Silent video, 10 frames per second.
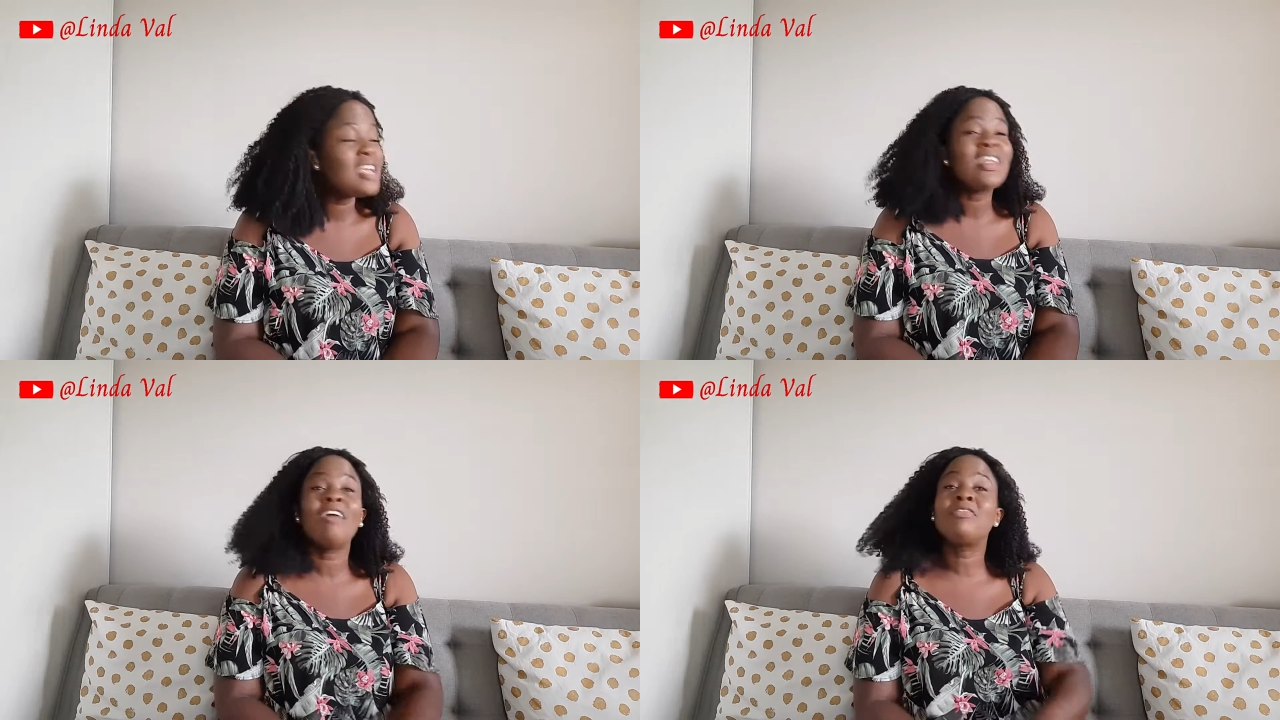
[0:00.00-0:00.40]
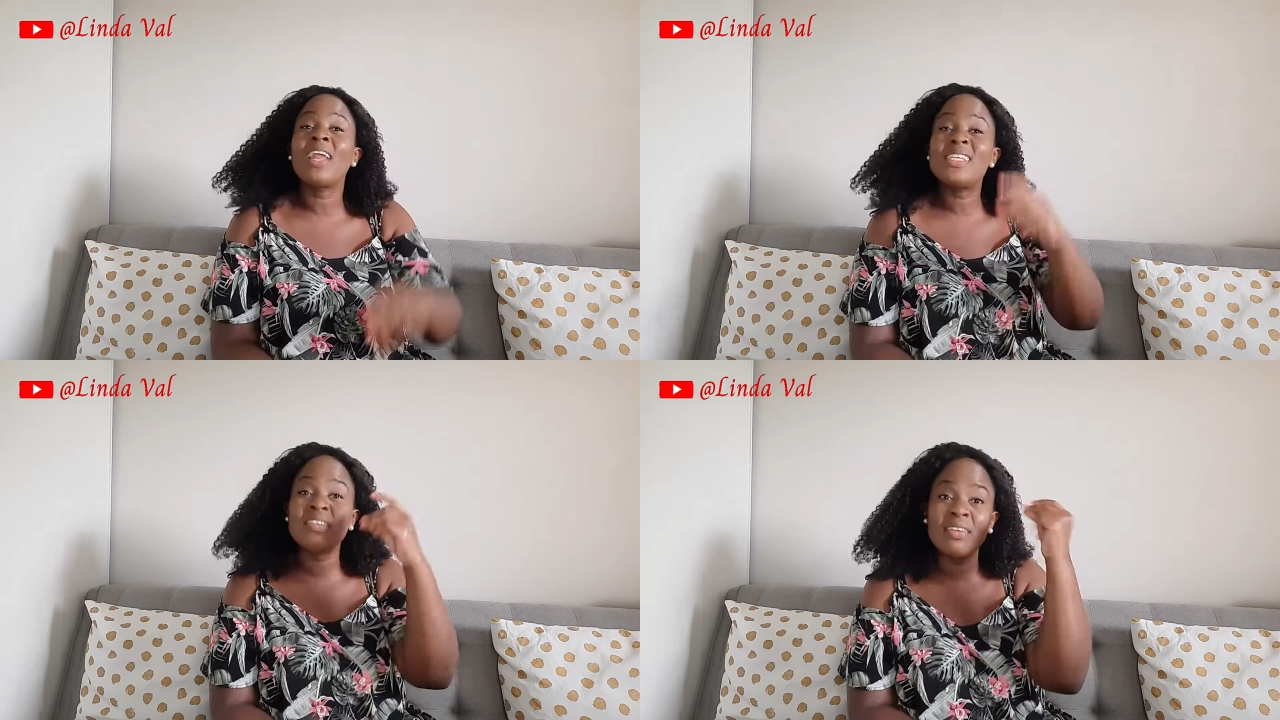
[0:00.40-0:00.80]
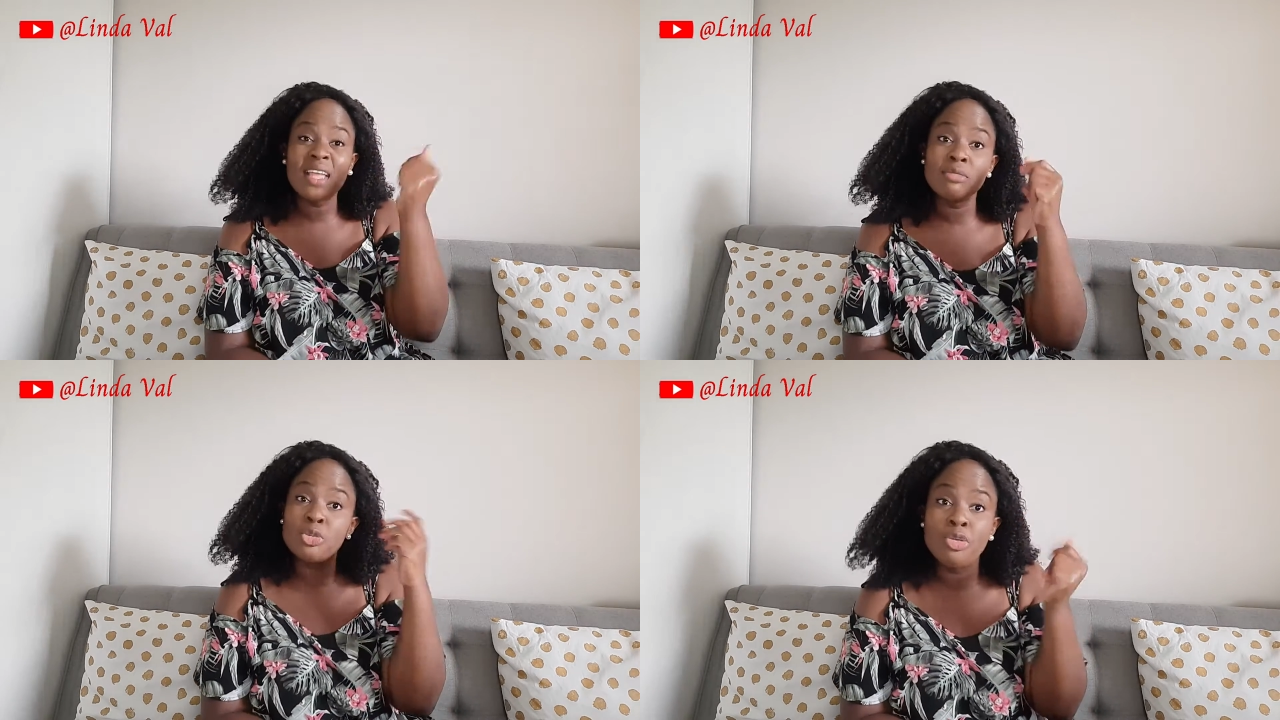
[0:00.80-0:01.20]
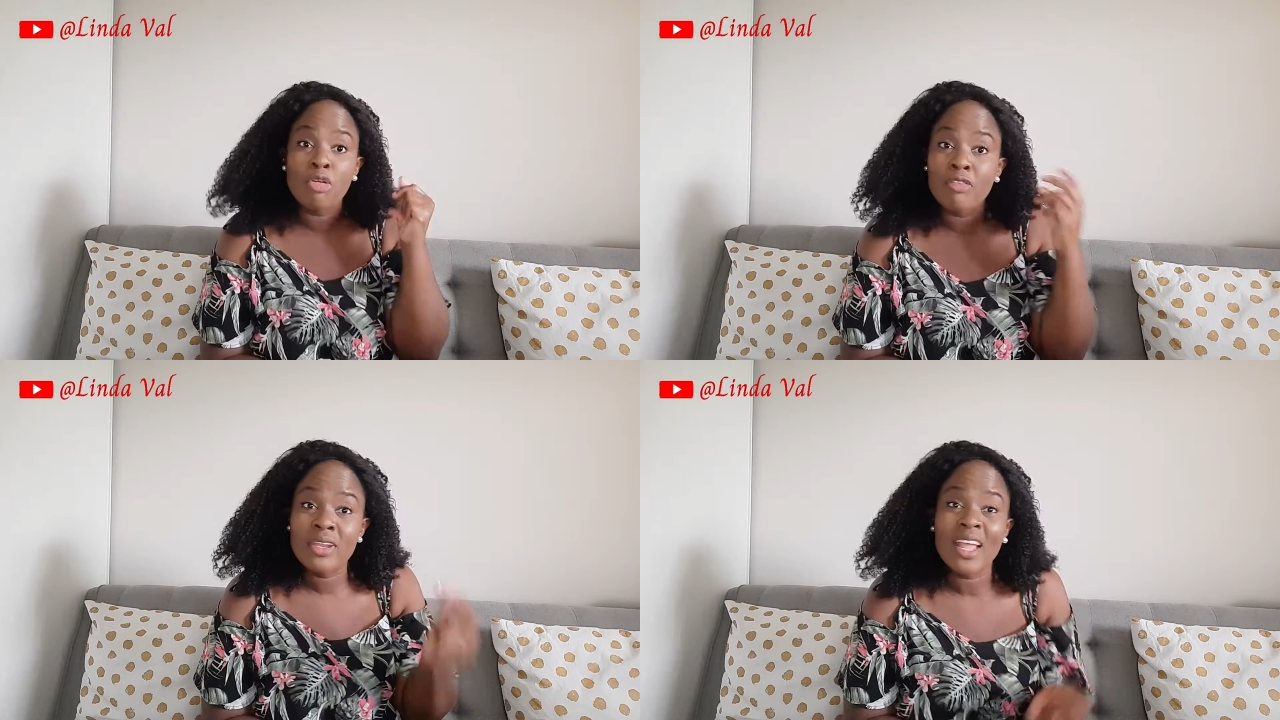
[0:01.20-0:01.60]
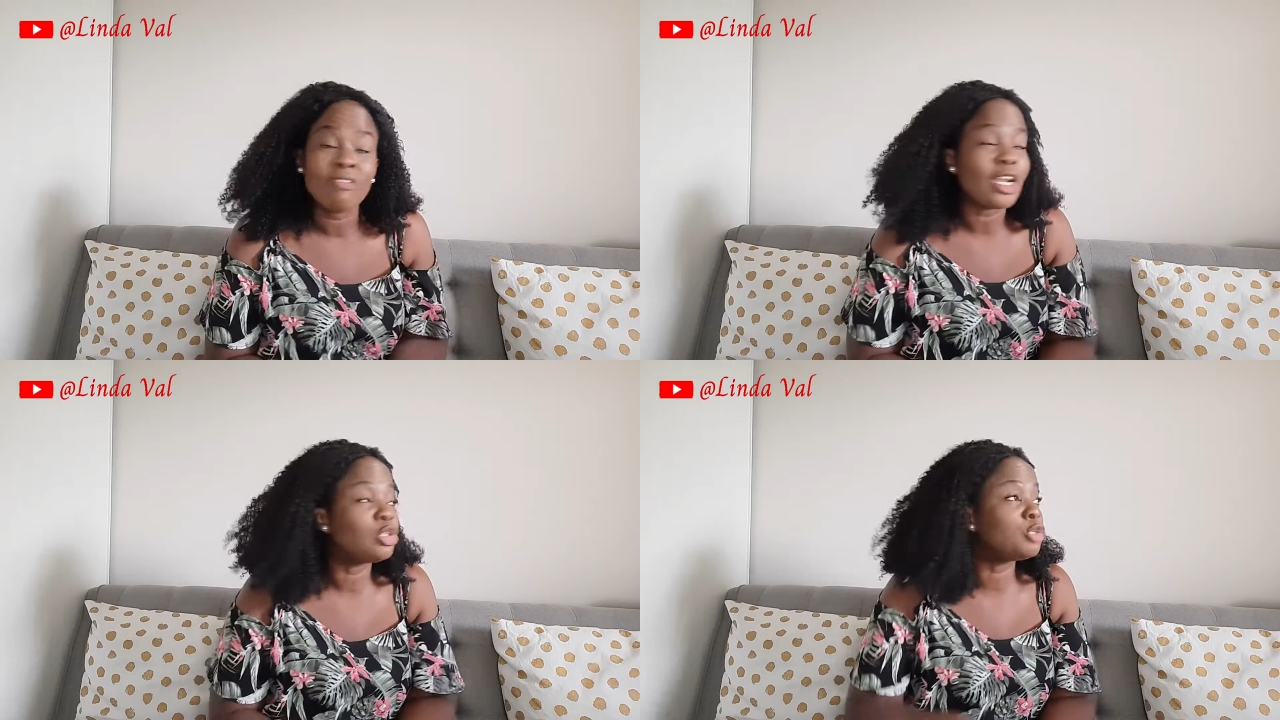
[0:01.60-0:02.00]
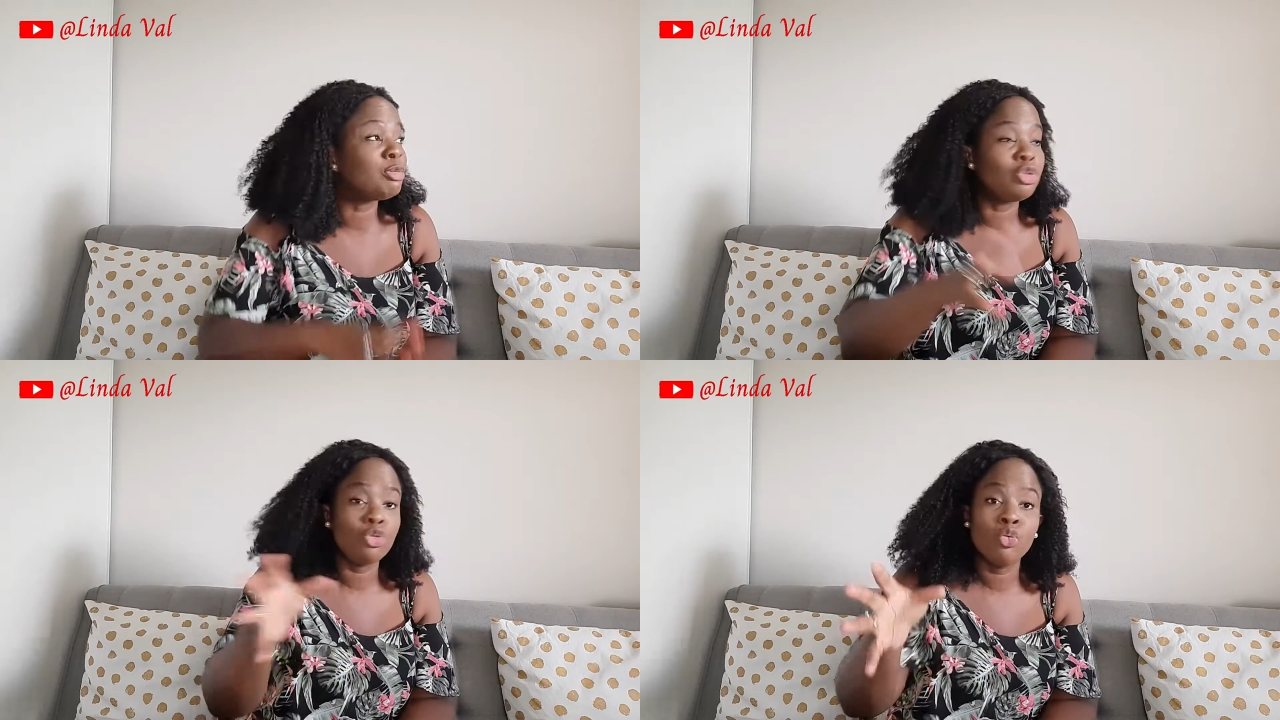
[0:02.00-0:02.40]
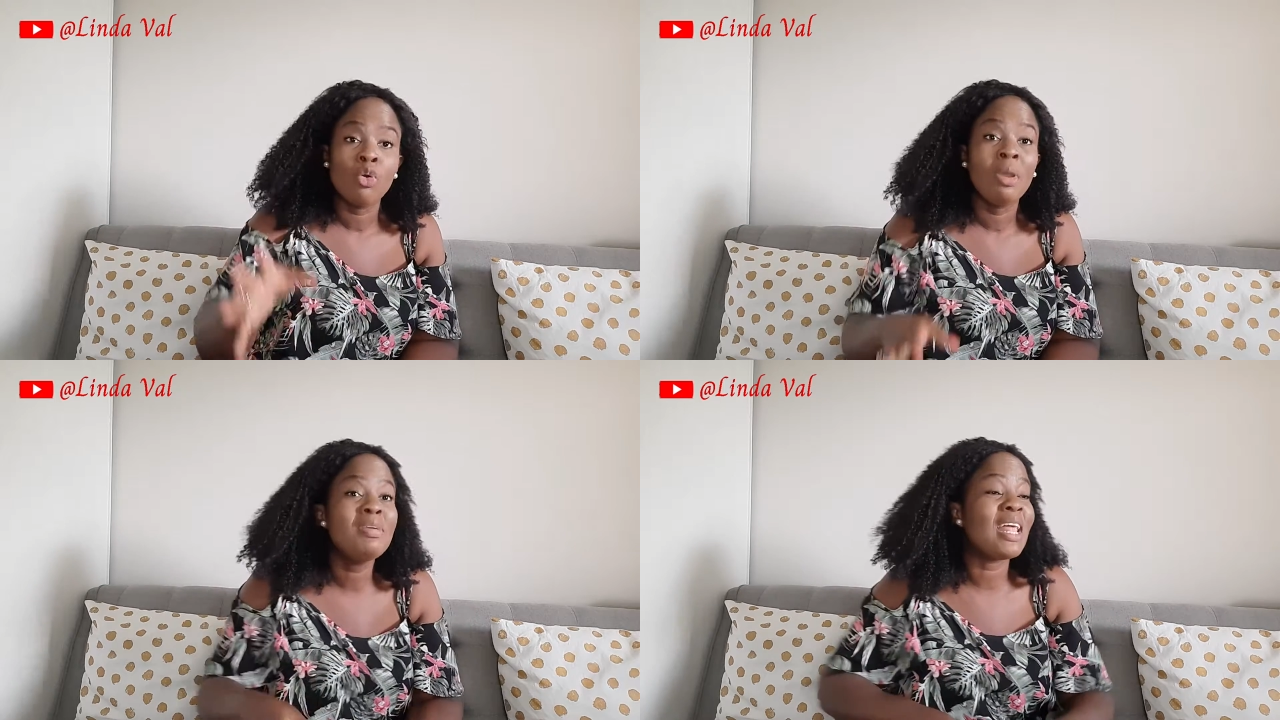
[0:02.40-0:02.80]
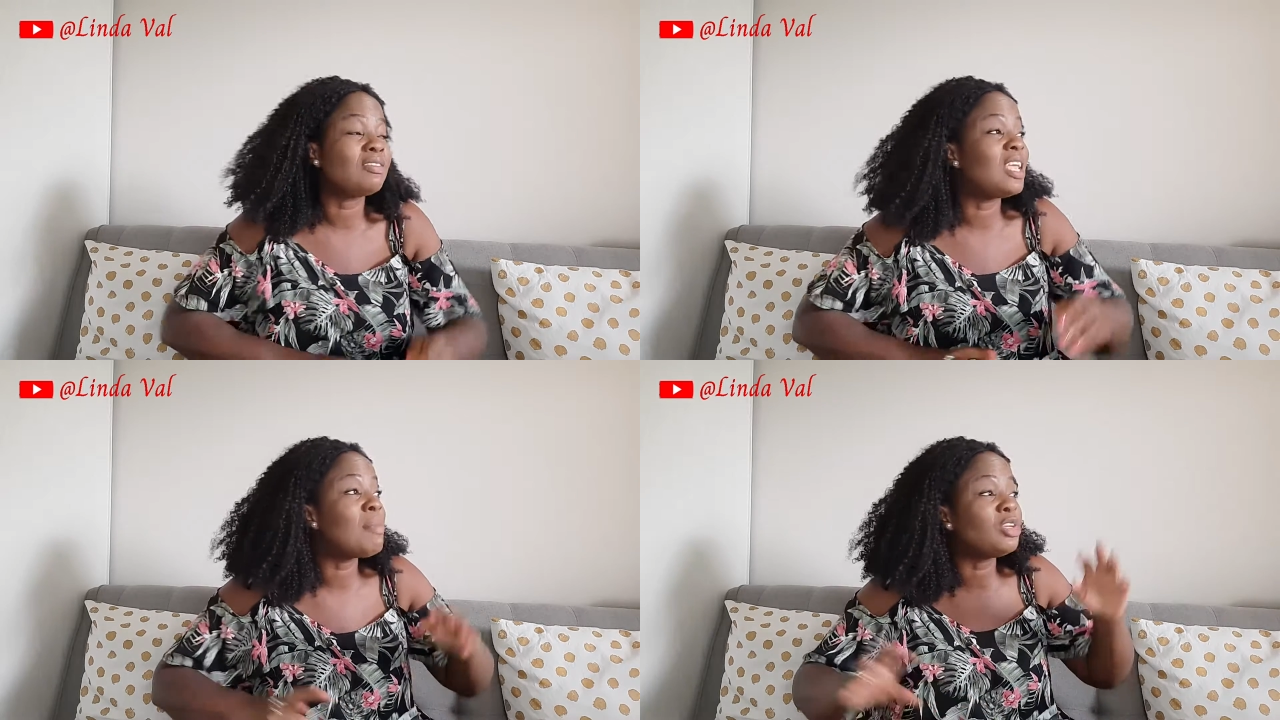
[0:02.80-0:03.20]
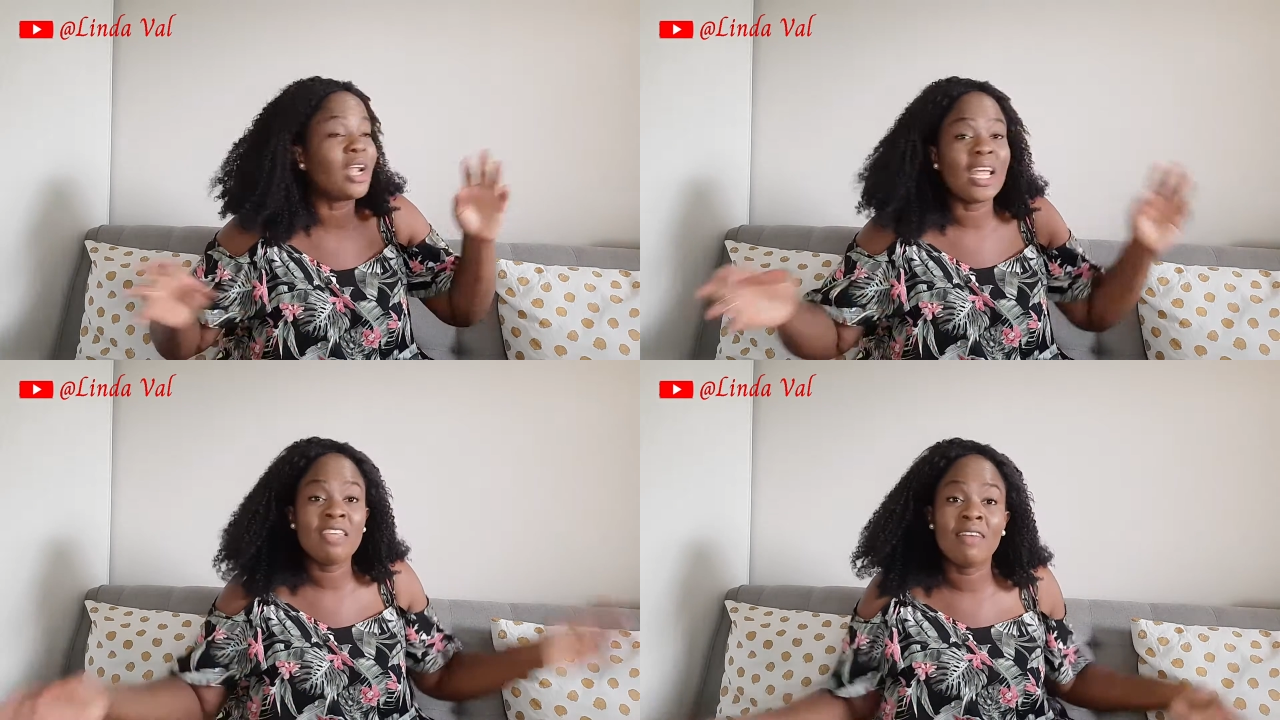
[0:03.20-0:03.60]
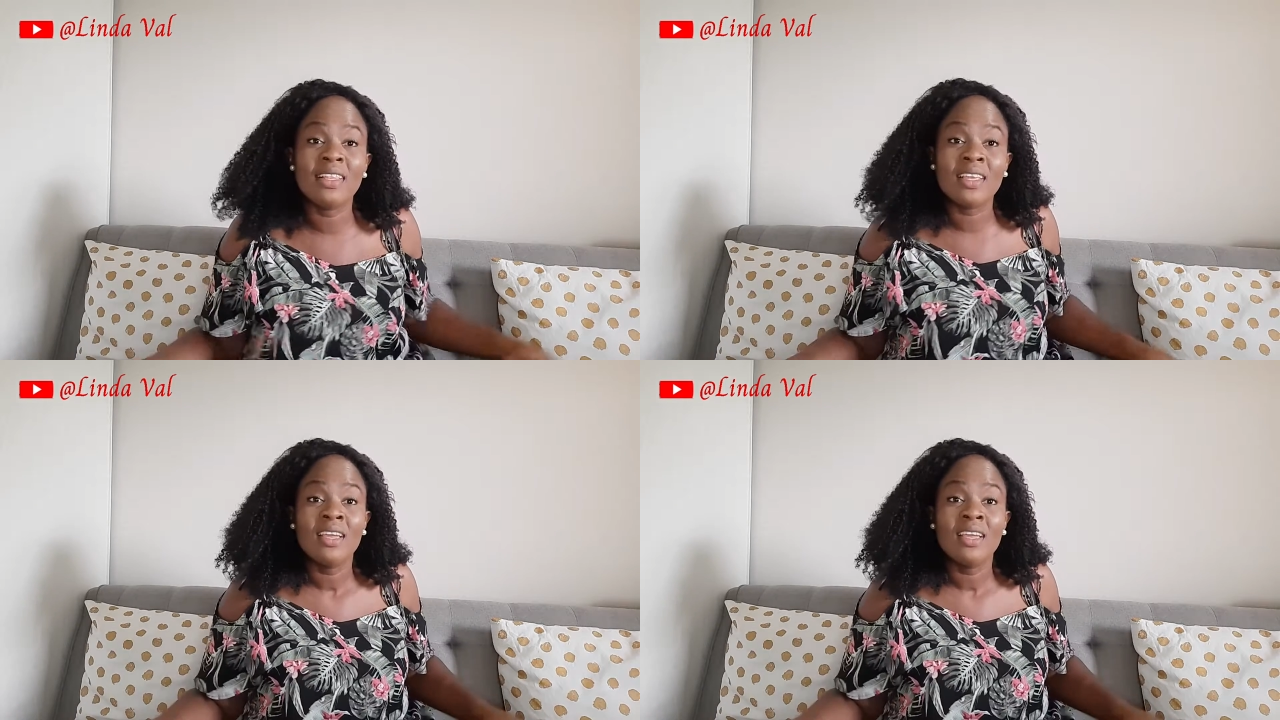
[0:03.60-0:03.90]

and they've tried several times to be your friend, they've tried to speak to you. Maybe they met you at an event.